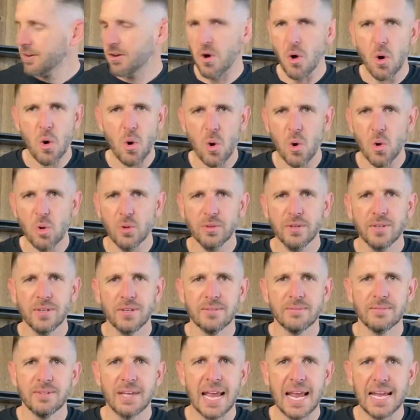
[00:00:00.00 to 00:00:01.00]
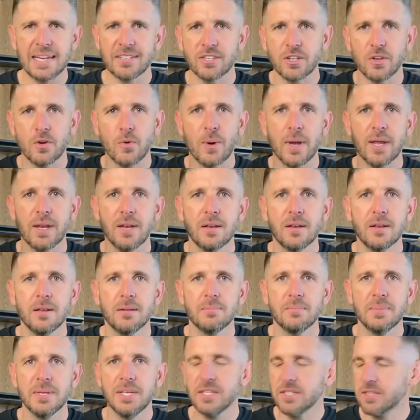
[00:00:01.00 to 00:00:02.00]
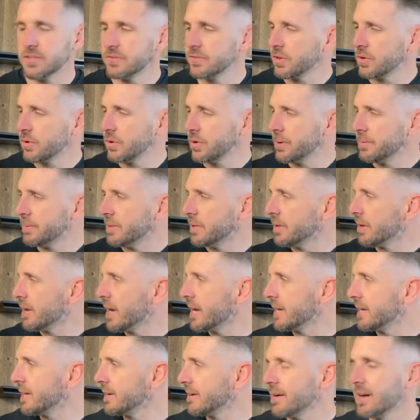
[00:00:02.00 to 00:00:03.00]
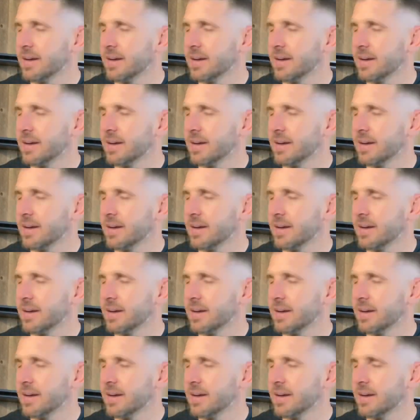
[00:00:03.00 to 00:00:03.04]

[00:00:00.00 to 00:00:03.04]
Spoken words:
old, antiquated piece of equipment right here.